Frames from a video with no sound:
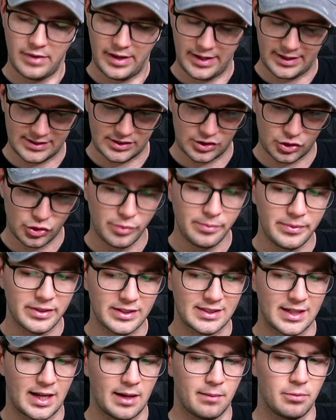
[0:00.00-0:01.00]
extreme
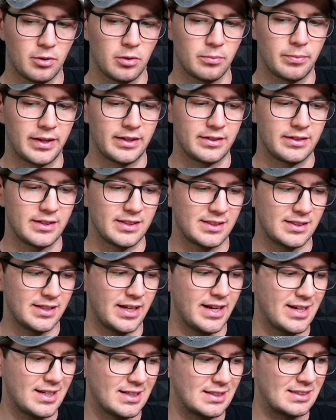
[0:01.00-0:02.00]
example, but this
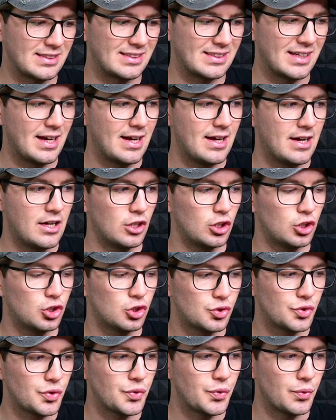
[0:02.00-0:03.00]
is
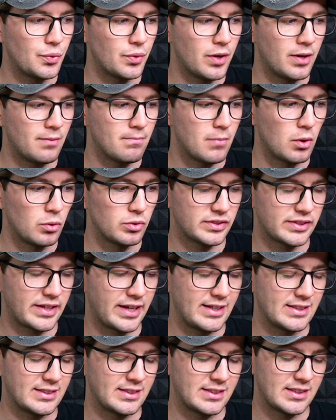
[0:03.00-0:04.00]
true in most
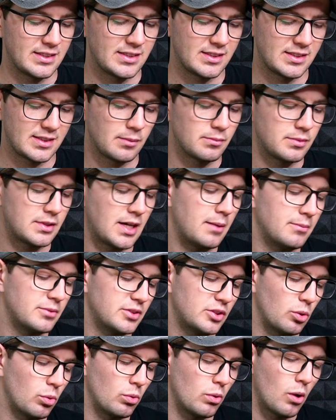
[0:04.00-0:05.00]
cases, sometimes
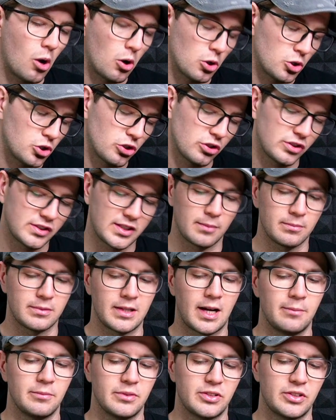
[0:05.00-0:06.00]
to larger,
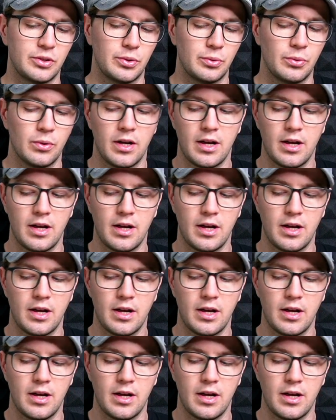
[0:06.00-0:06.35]
sometimes to,